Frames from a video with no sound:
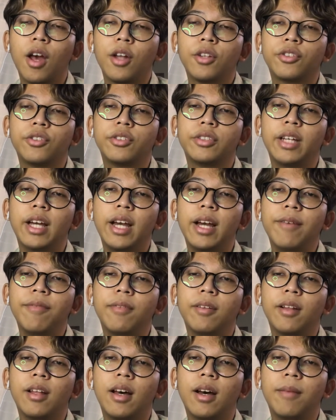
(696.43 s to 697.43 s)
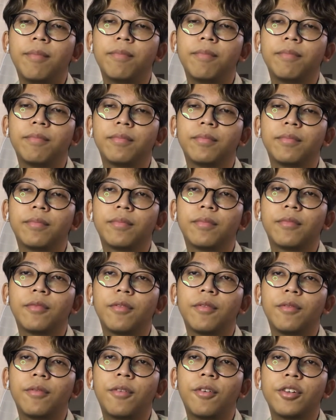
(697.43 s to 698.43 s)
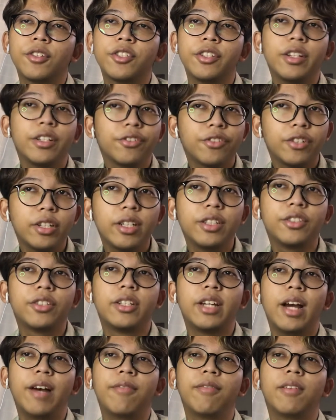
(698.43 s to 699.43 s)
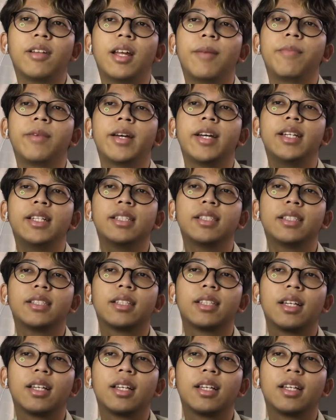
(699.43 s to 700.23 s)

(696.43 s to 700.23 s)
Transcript: to develop for children to develop his